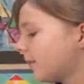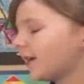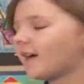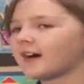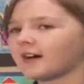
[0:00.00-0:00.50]

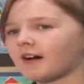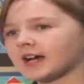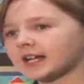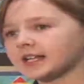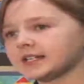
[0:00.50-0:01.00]
But
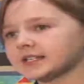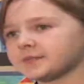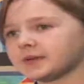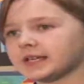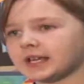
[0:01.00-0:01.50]
I coloured
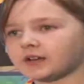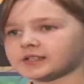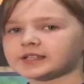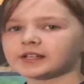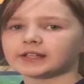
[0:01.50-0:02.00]
under beginning
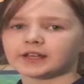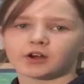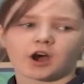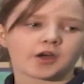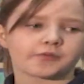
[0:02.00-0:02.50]
because in the
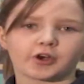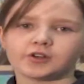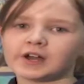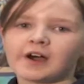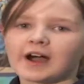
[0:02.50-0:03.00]
letter I
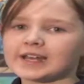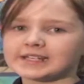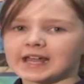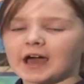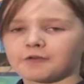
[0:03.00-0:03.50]
wrote, I
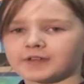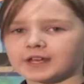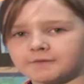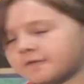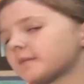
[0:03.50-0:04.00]
didn't have
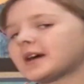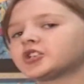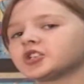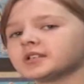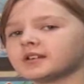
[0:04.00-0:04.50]
that
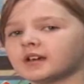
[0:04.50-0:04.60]
information.